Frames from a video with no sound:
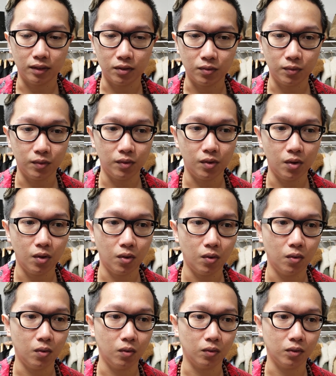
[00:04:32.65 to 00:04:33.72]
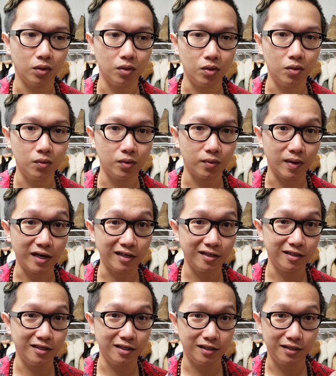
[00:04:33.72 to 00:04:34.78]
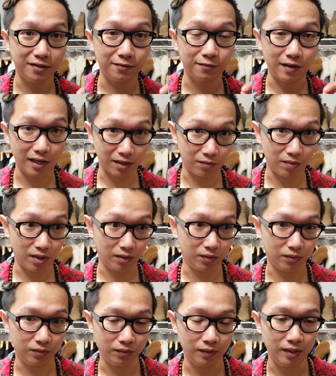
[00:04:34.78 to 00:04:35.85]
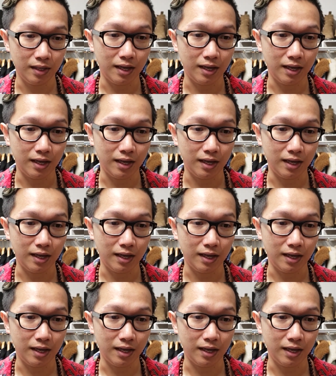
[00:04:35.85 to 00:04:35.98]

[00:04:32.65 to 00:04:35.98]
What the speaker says: then you will know the new director is Vaccarello,